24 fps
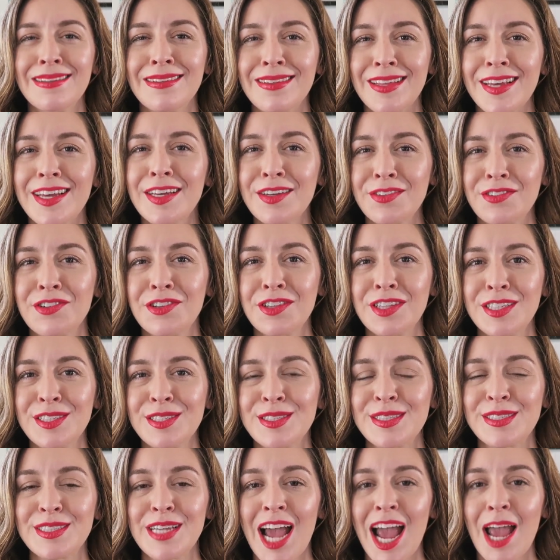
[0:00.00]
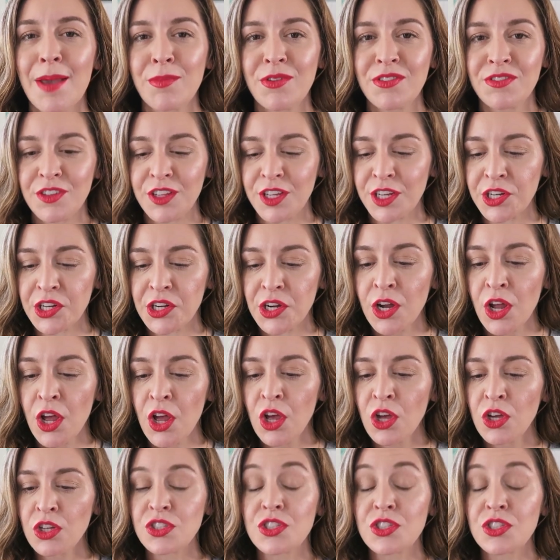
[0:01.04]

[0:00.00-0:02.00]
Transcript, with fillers: thick for this time of year.